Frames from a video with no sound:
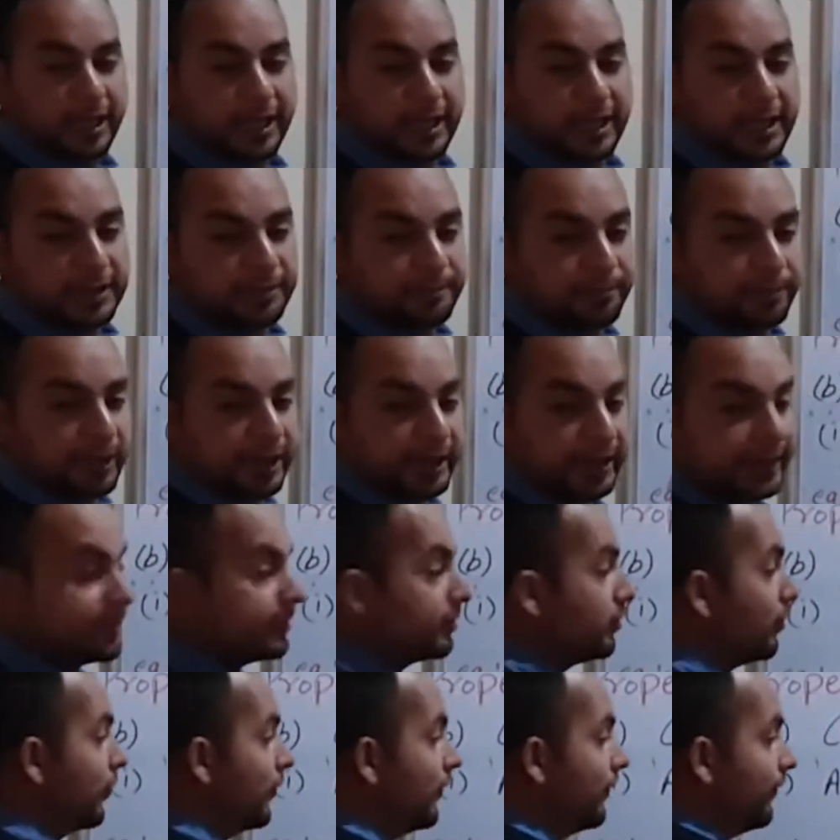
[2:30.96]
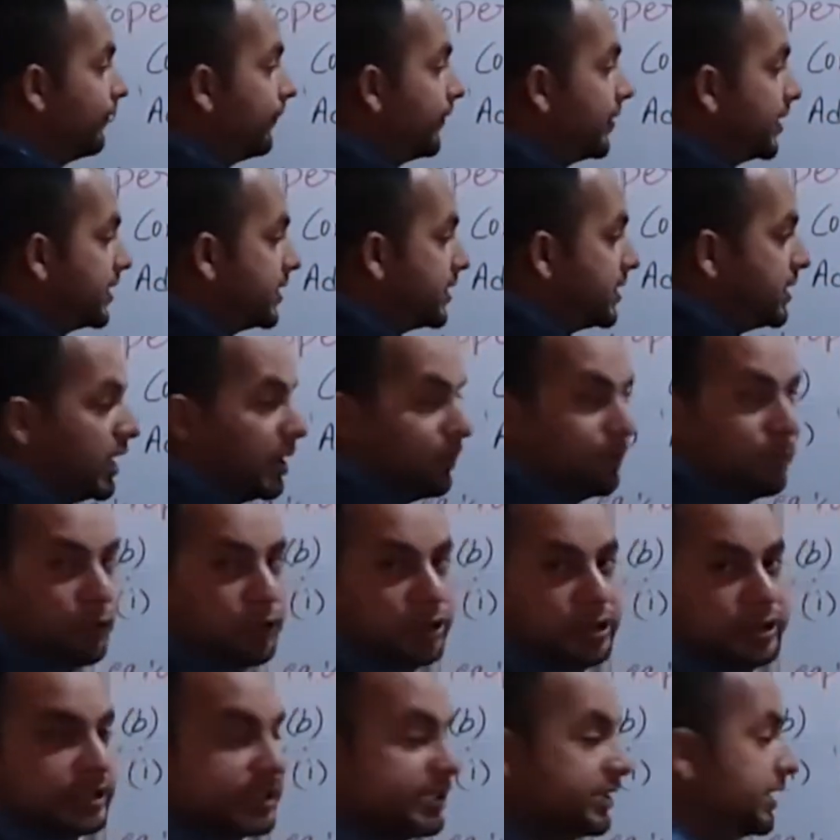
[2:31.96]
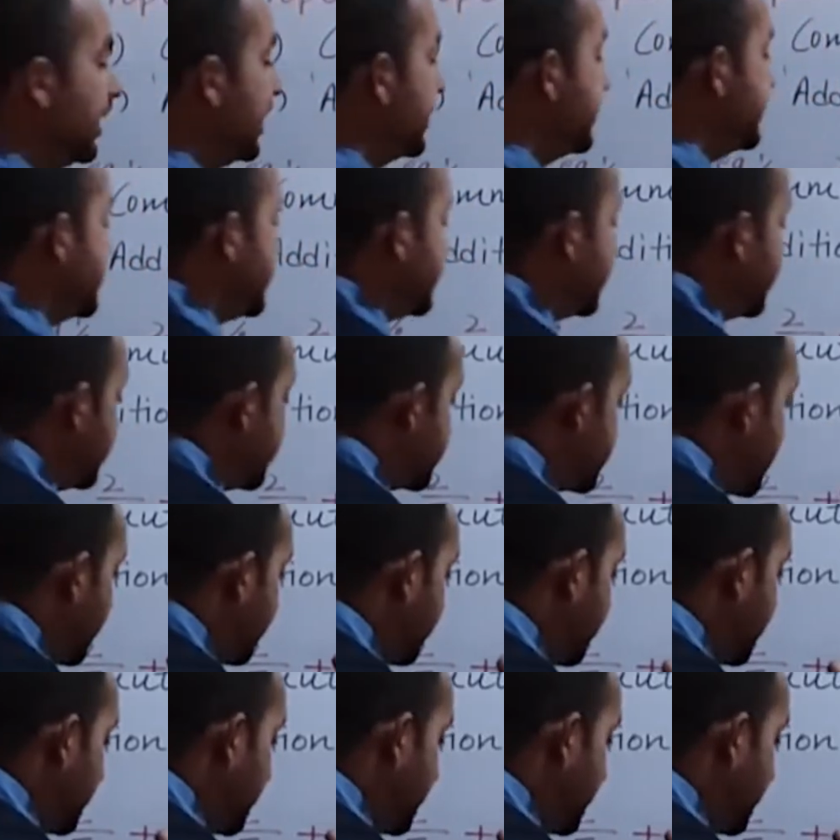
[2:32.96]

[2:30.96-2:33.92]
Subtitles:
in place of c upon d I take an example